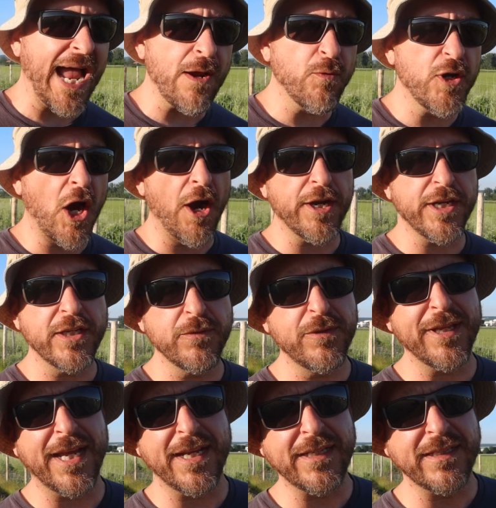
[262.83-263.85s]
I would argue
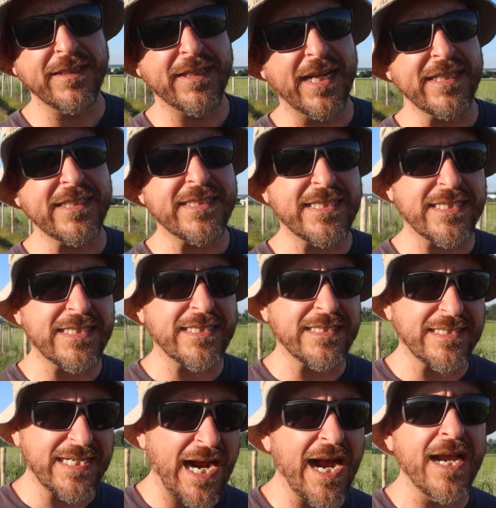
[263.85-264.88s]
that, that
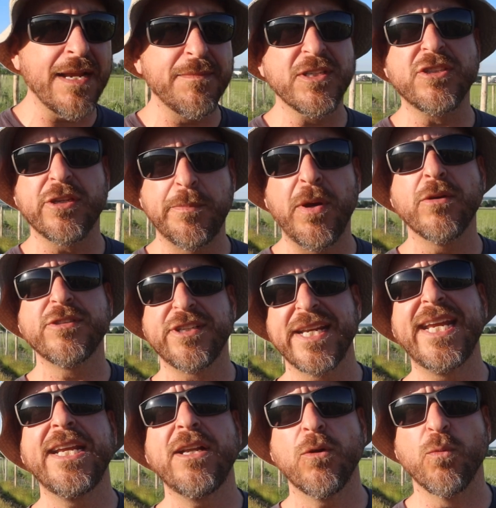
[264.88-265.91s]
time is supposed to
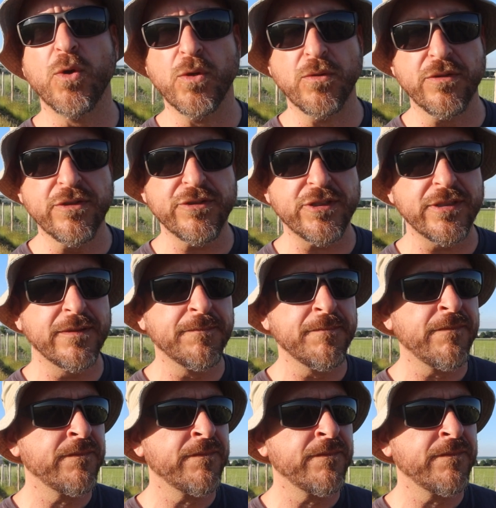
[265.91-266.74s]
heal wounds.